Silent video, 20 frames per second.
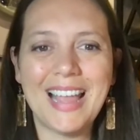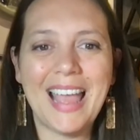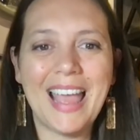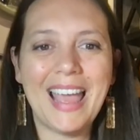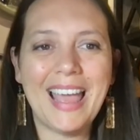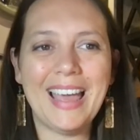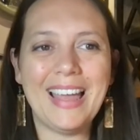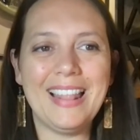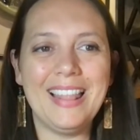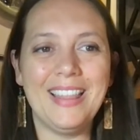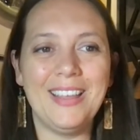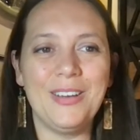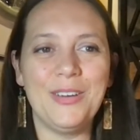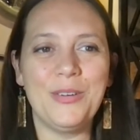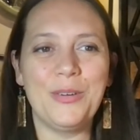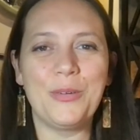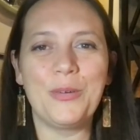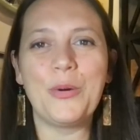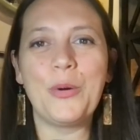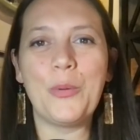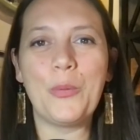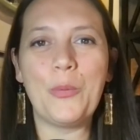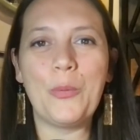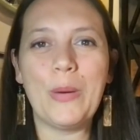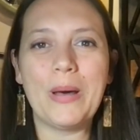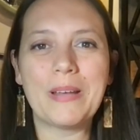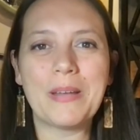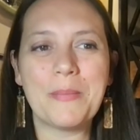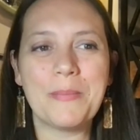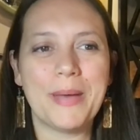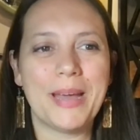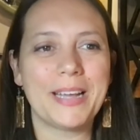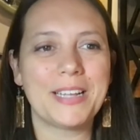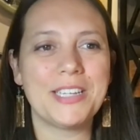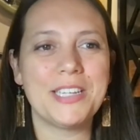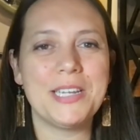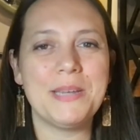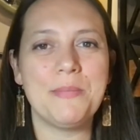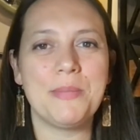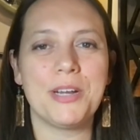Hello, welcome back
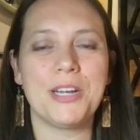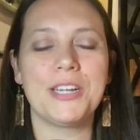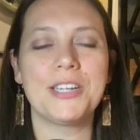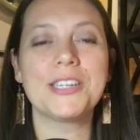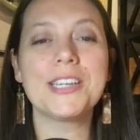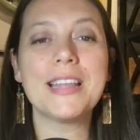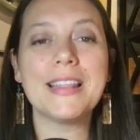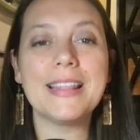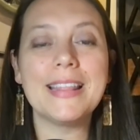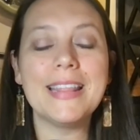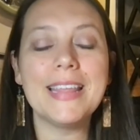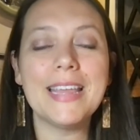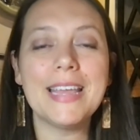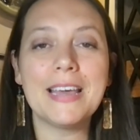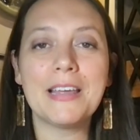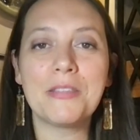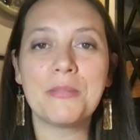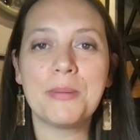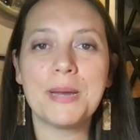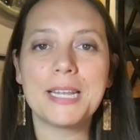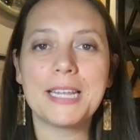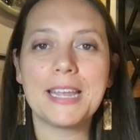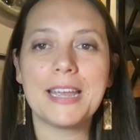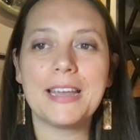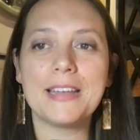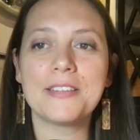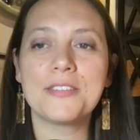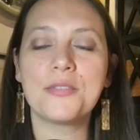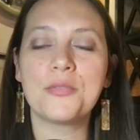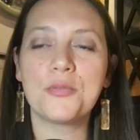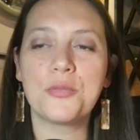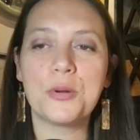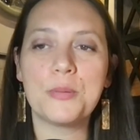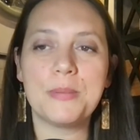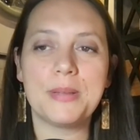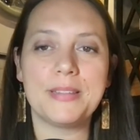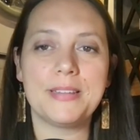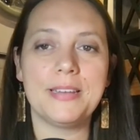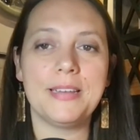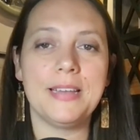to Emerge, the health podcast for
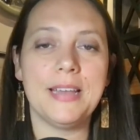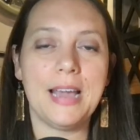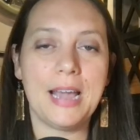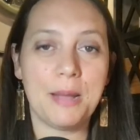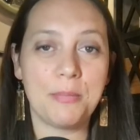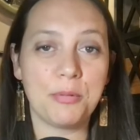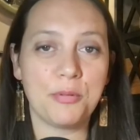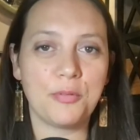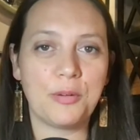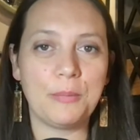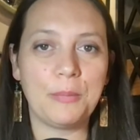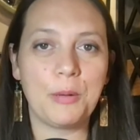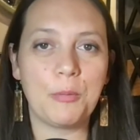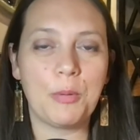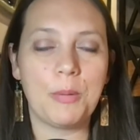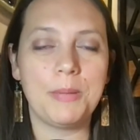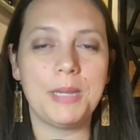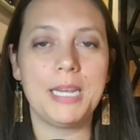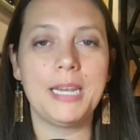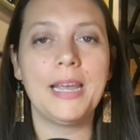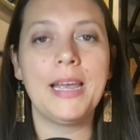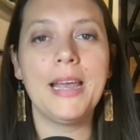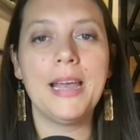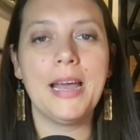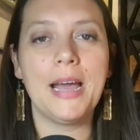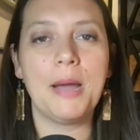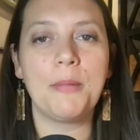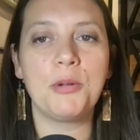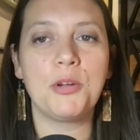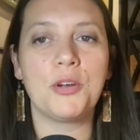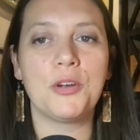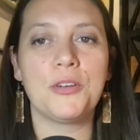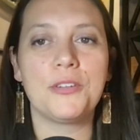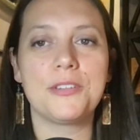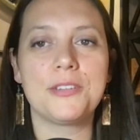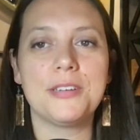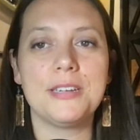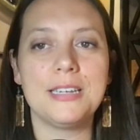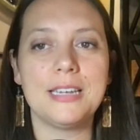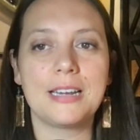busy, high performing women. I'm your
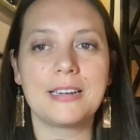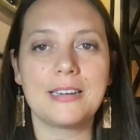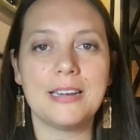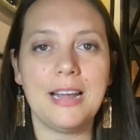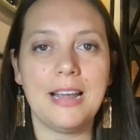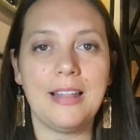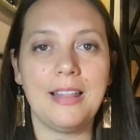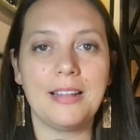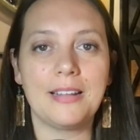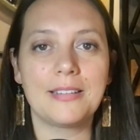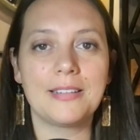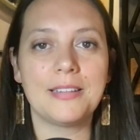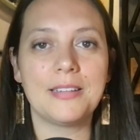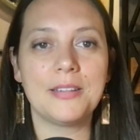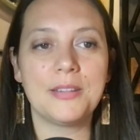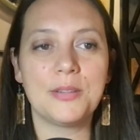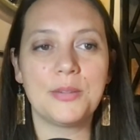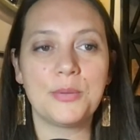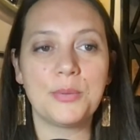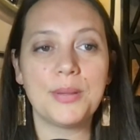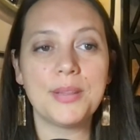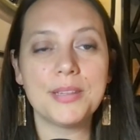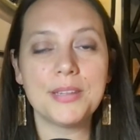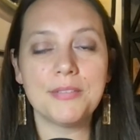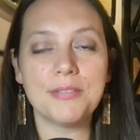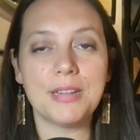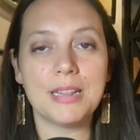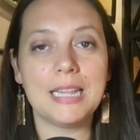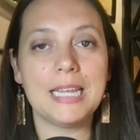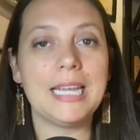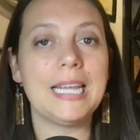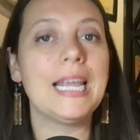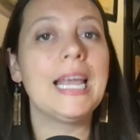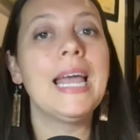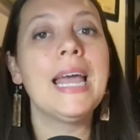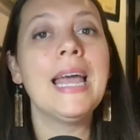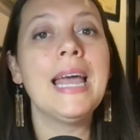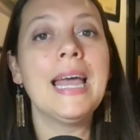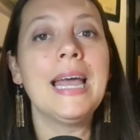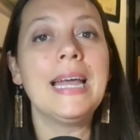host, Dr. Alex Swenson Ridley.
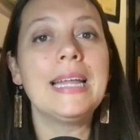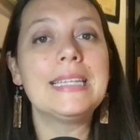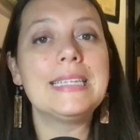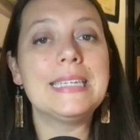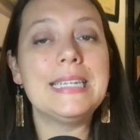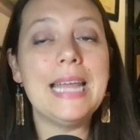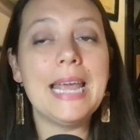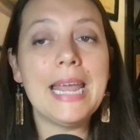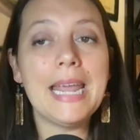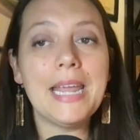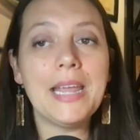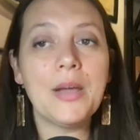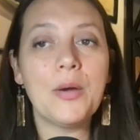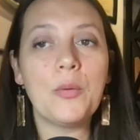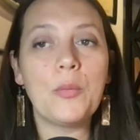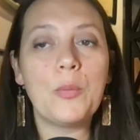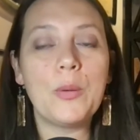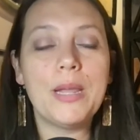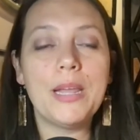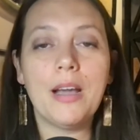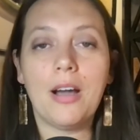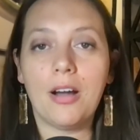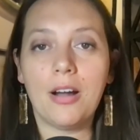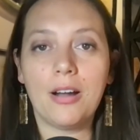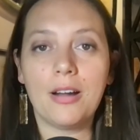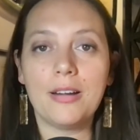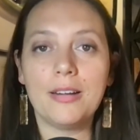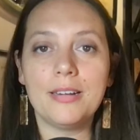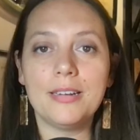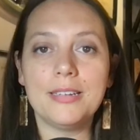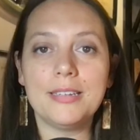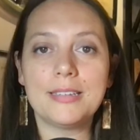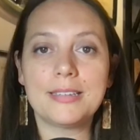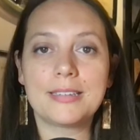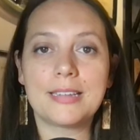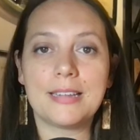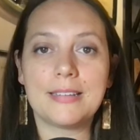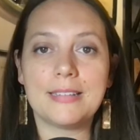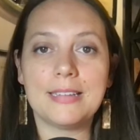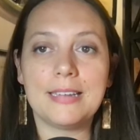Today, we are
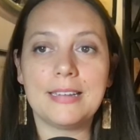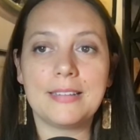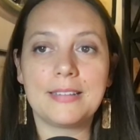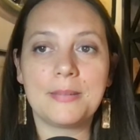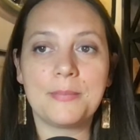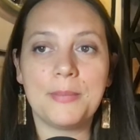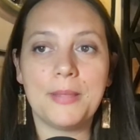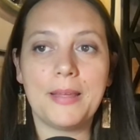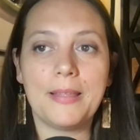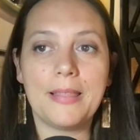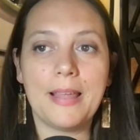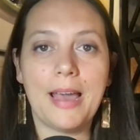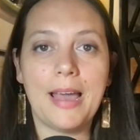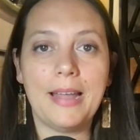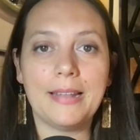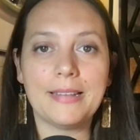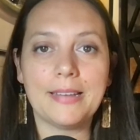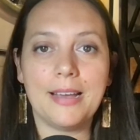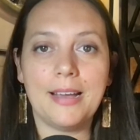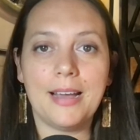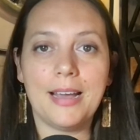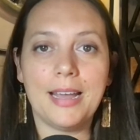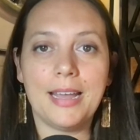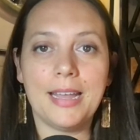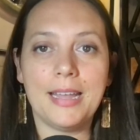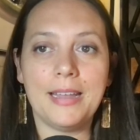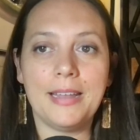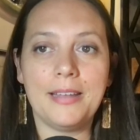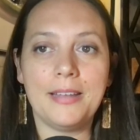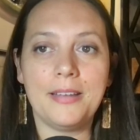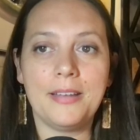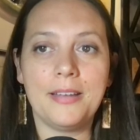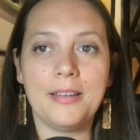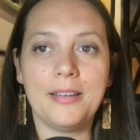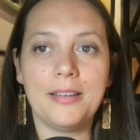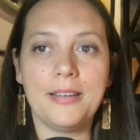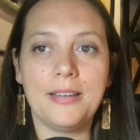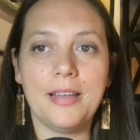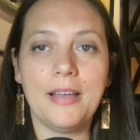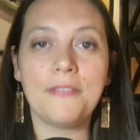discussing something that I
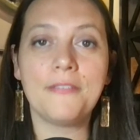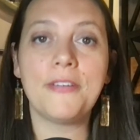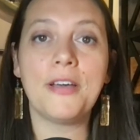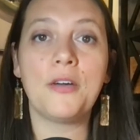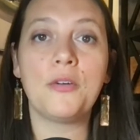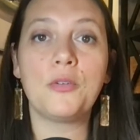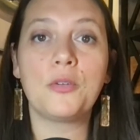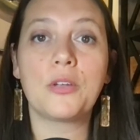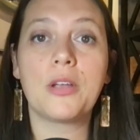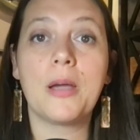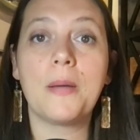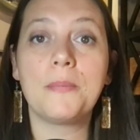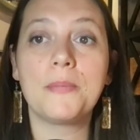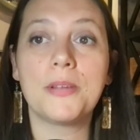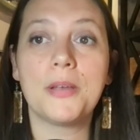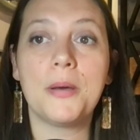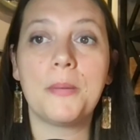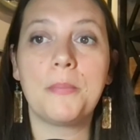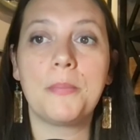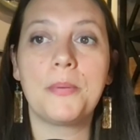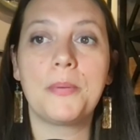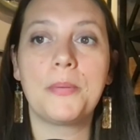have found comes up